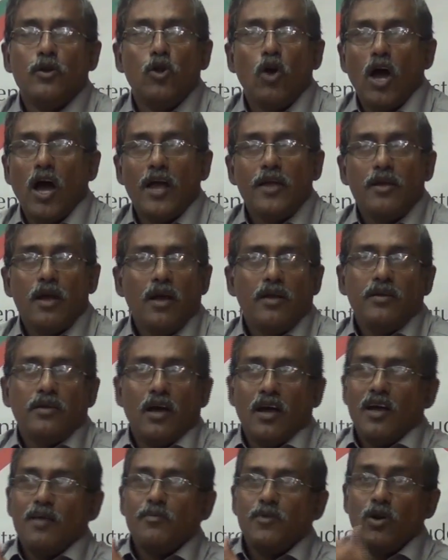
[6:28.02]
No, I
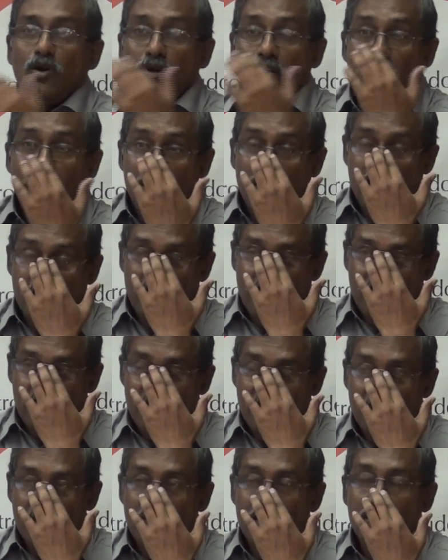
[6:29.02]
am not
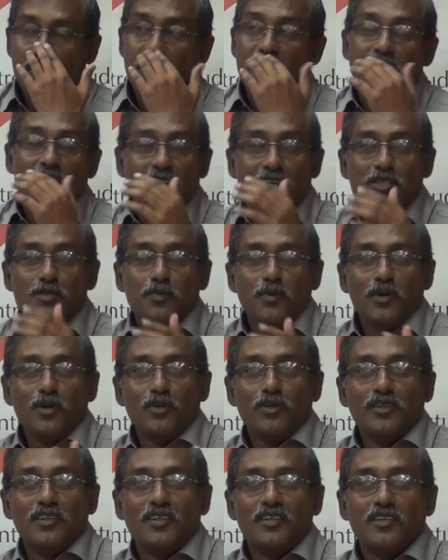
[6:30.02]
an expert
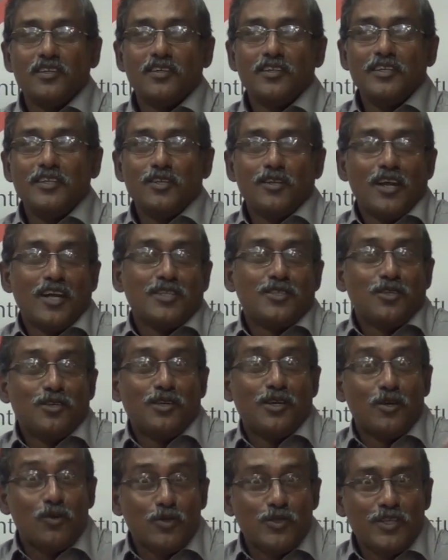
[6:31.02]
on
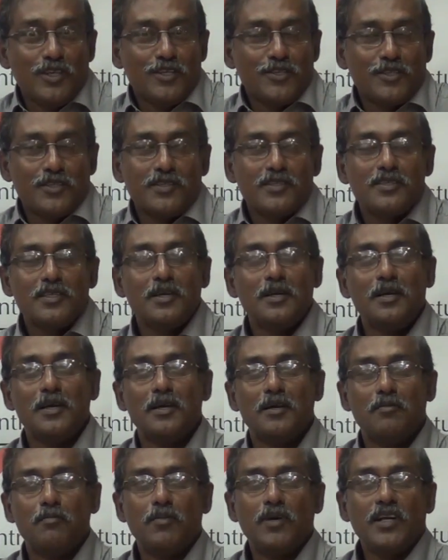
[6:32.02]
international negotiations,
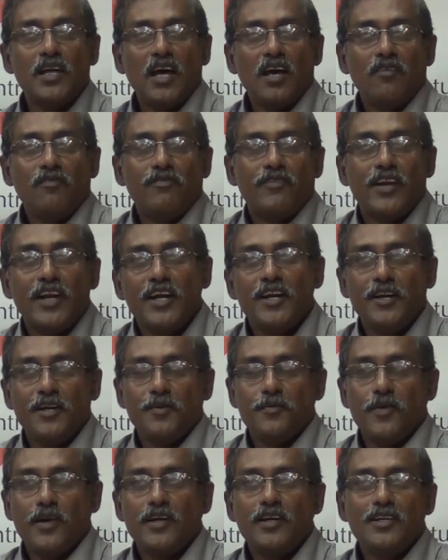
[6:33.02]
but I have read
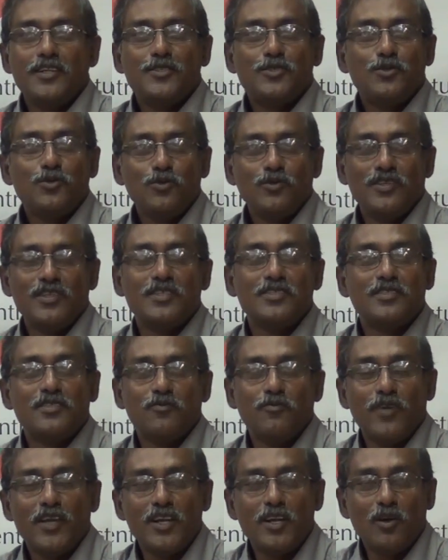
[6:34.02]
at least two things
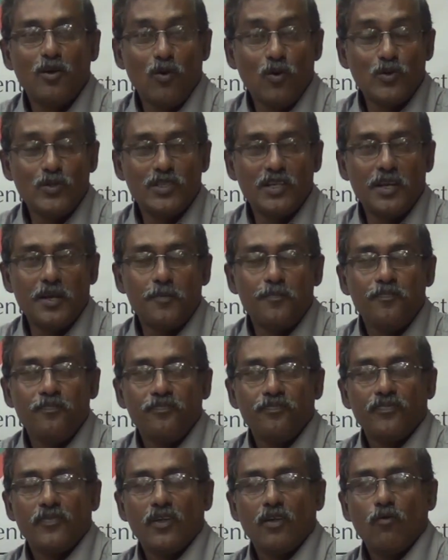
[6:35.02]
very closely.
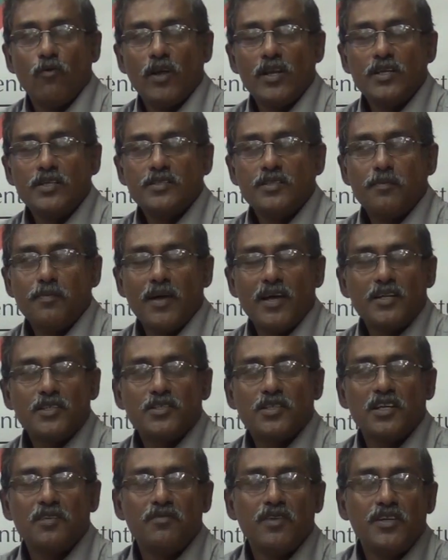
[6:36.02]
One is the
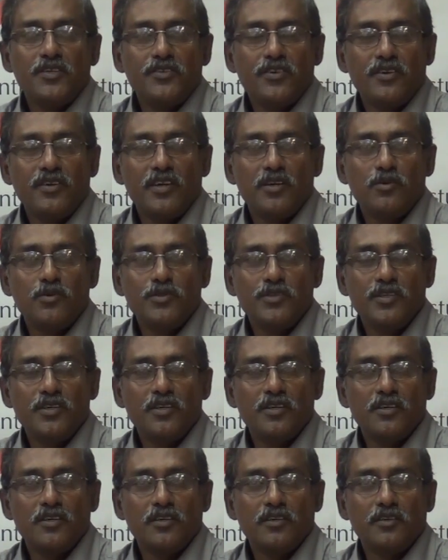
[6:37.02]
Paris Convention
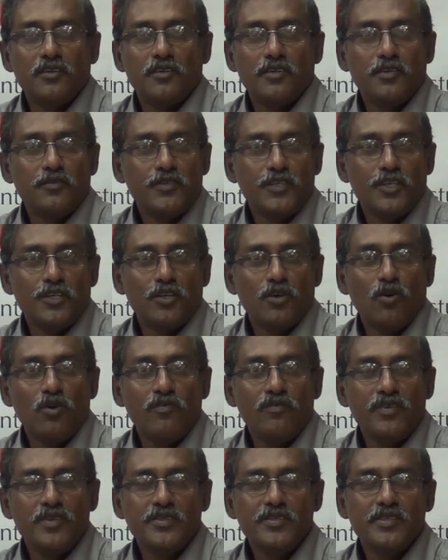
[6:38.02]
Revision
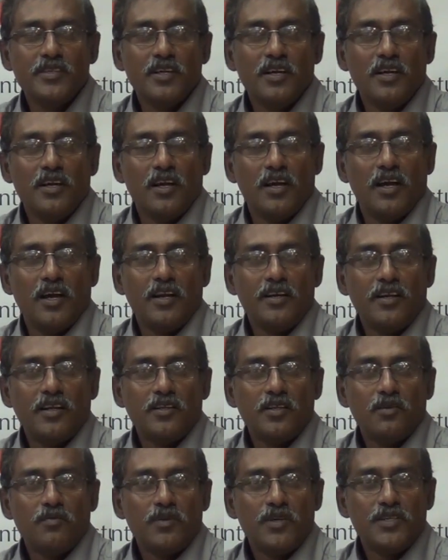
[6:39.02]
Conference, and the
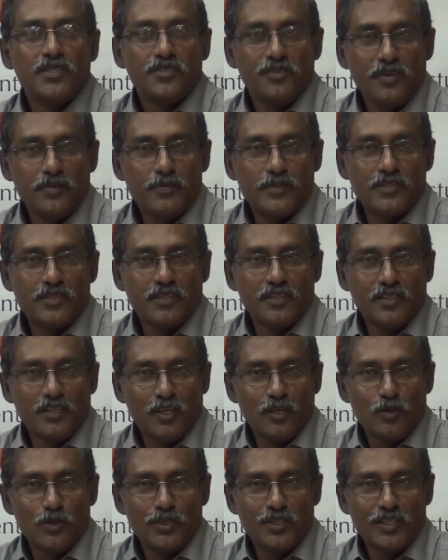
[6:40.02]
other one is TRIPS
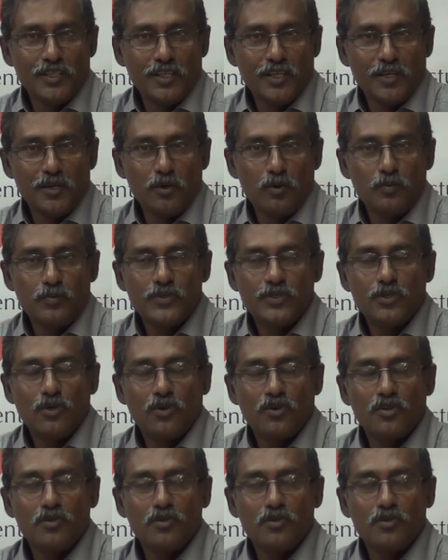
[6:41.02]
negotiating groups,